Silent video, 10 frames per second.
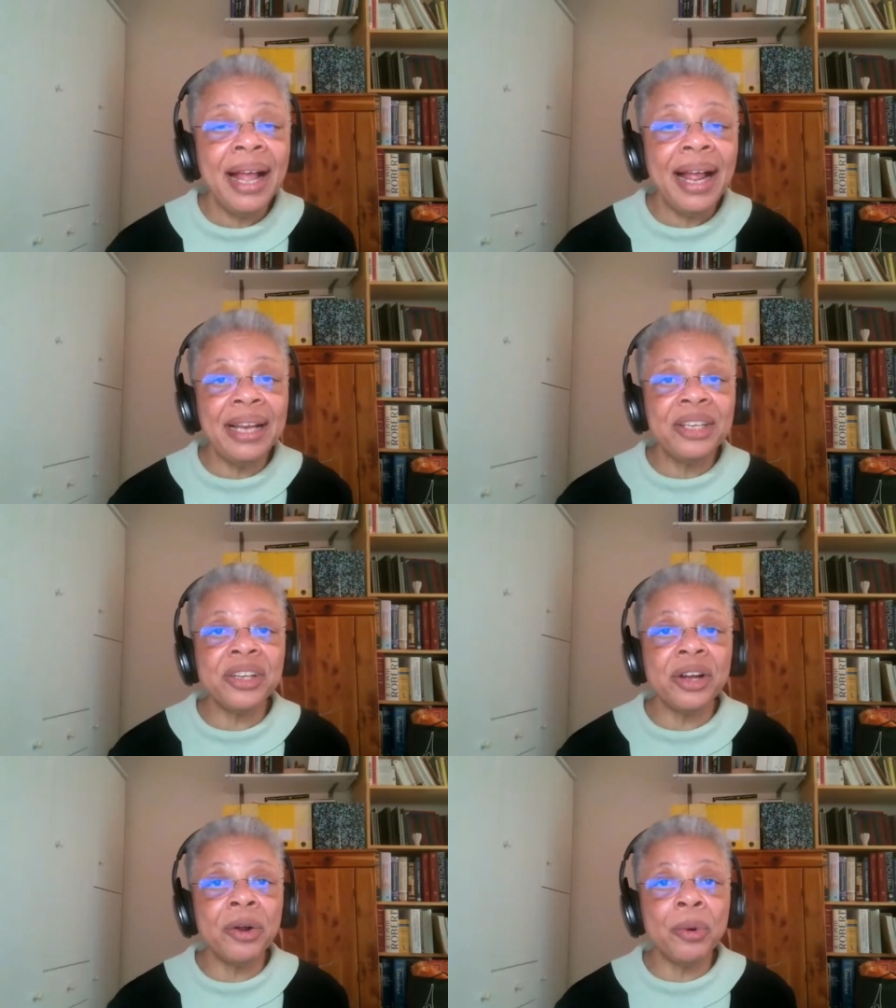And
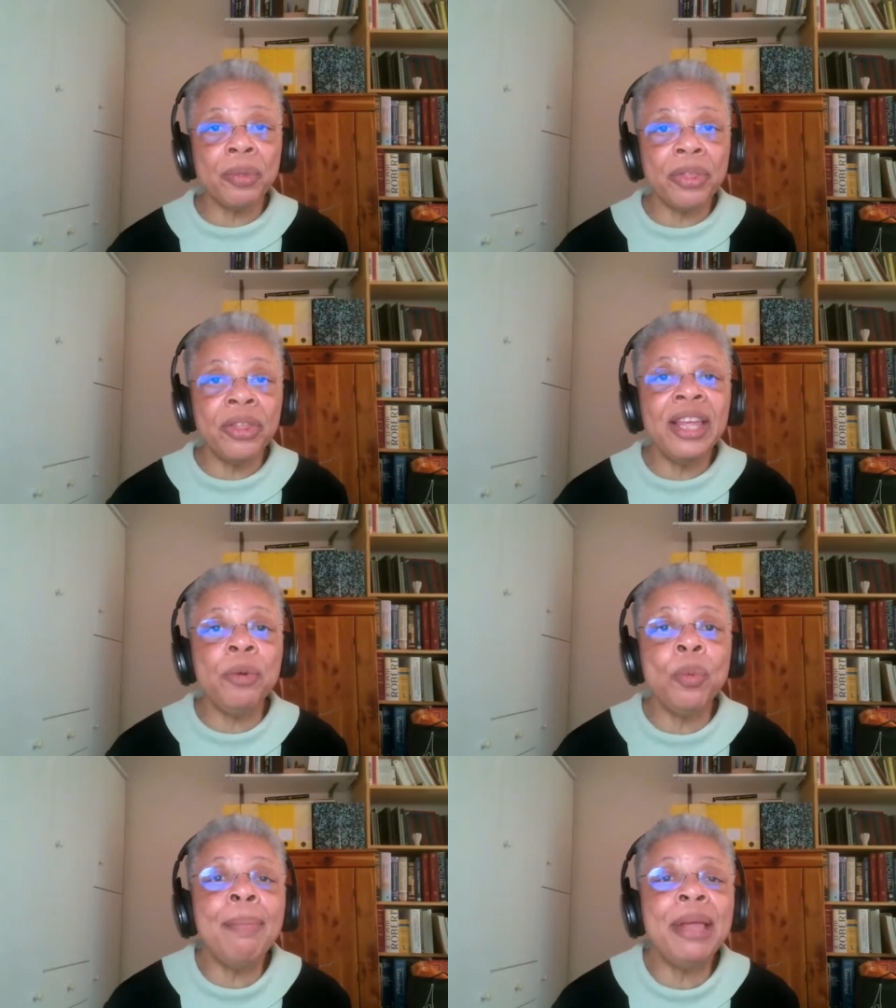so the
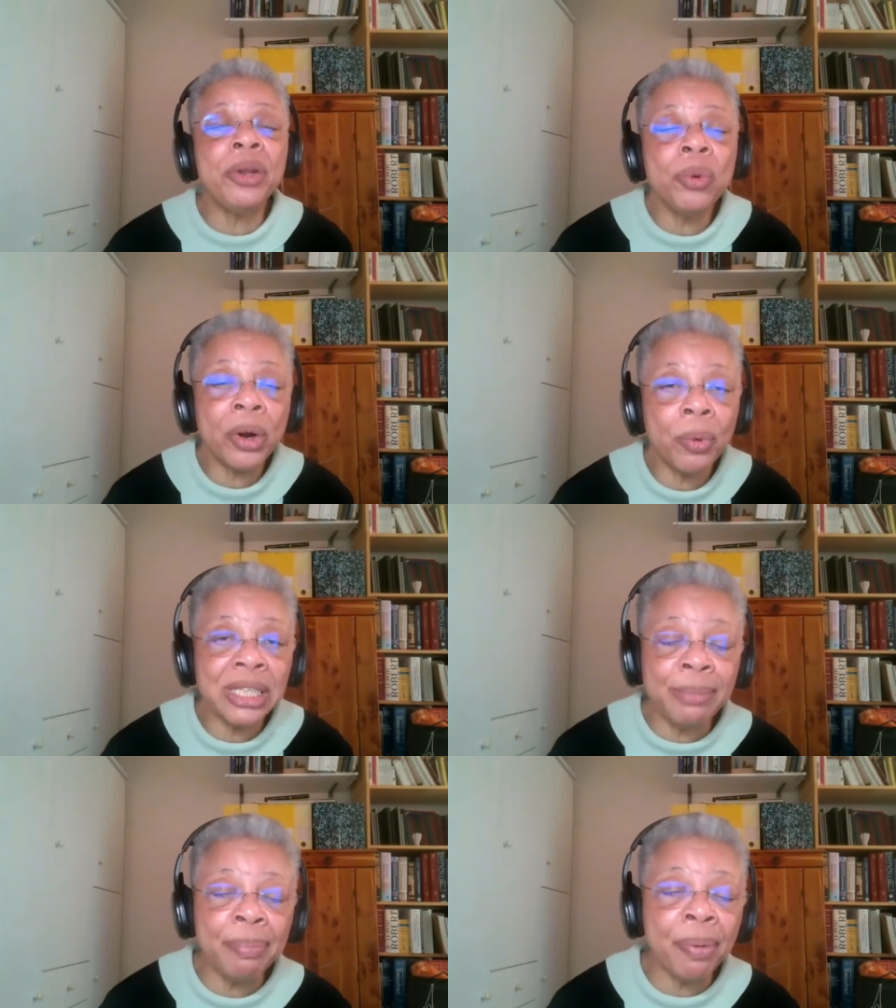women who are
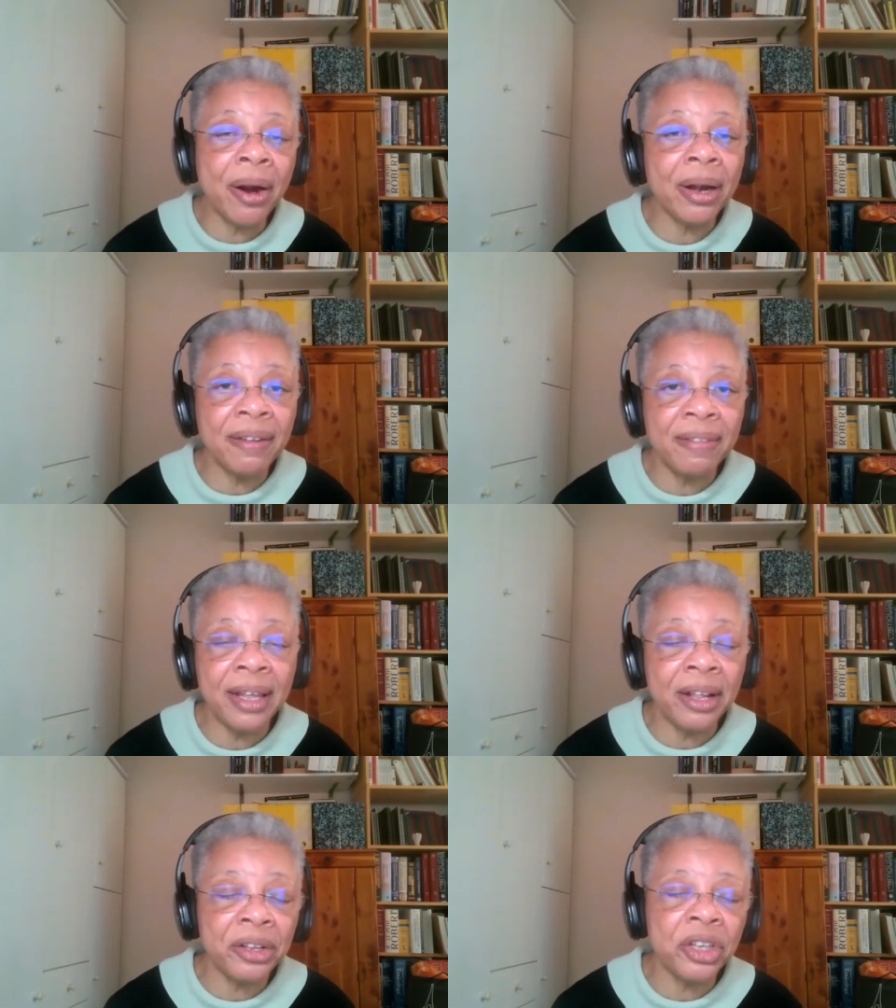going to be part of
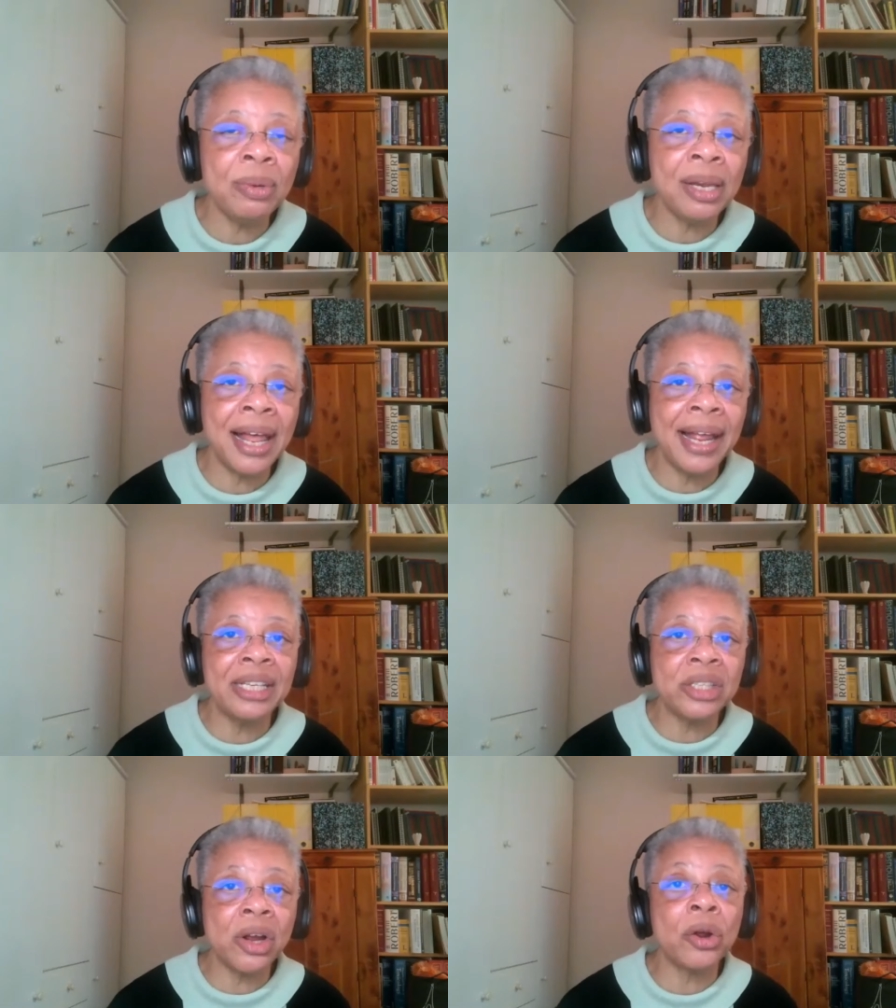the L-Cube
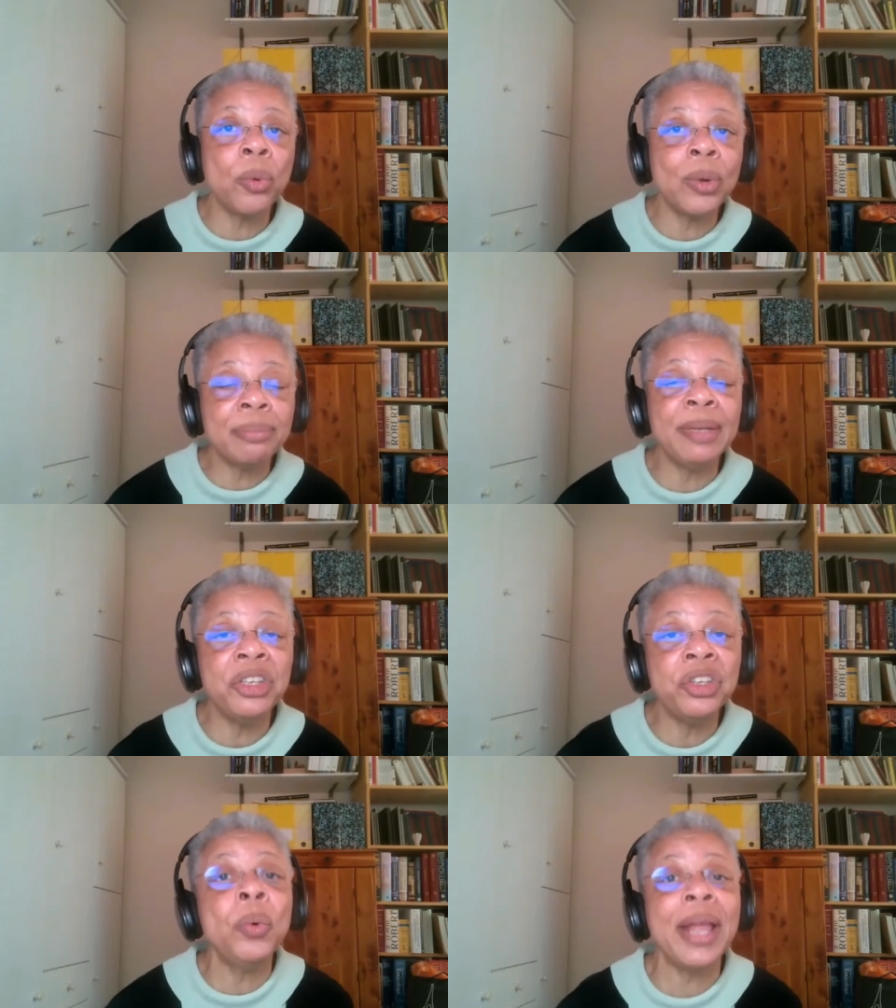Alliance are going to be
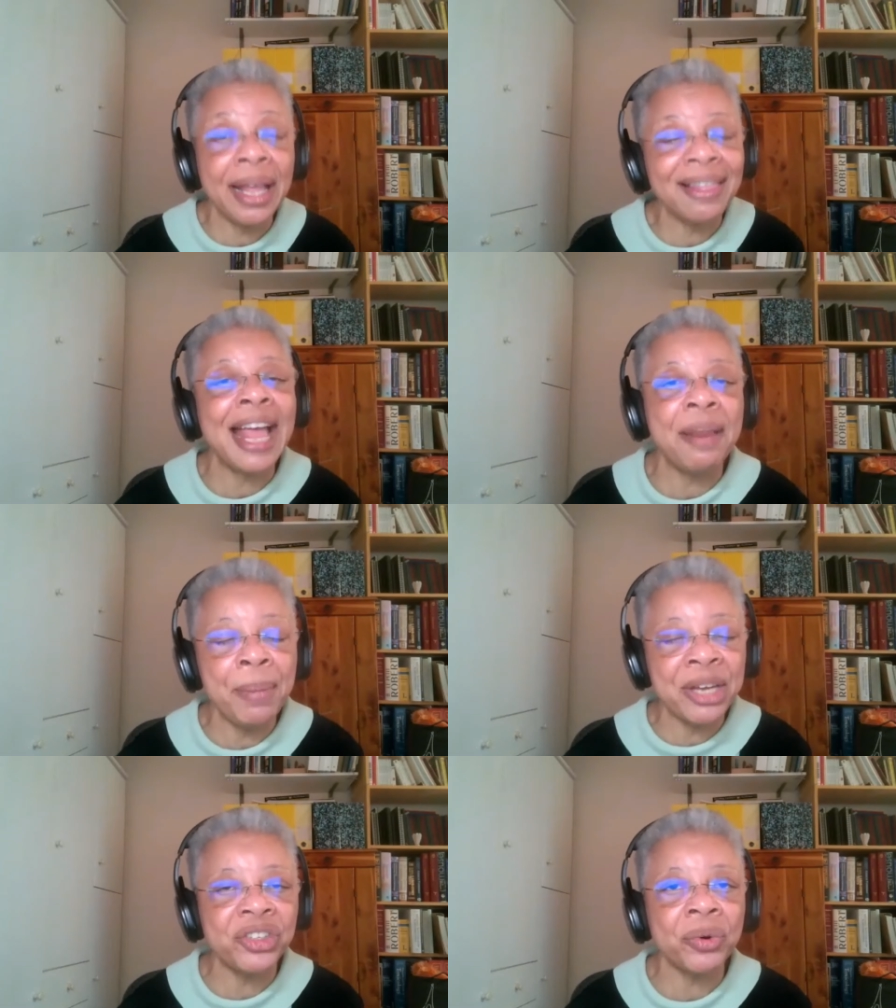doing that
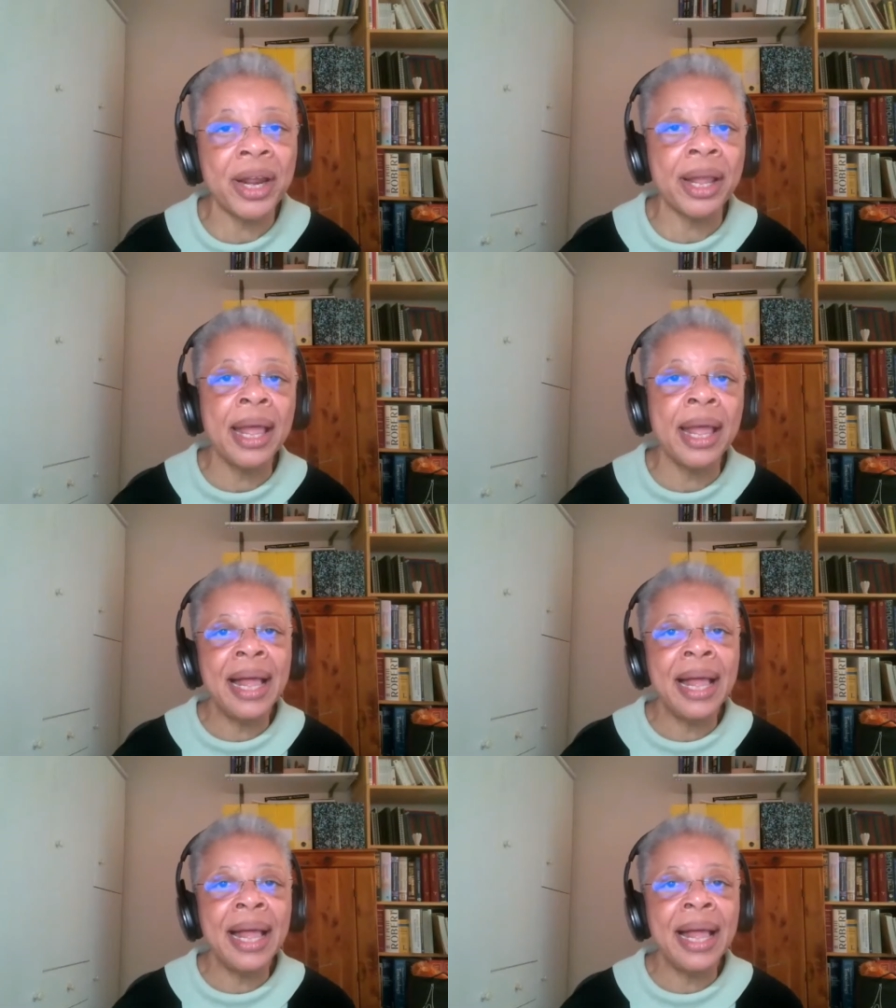mentoring.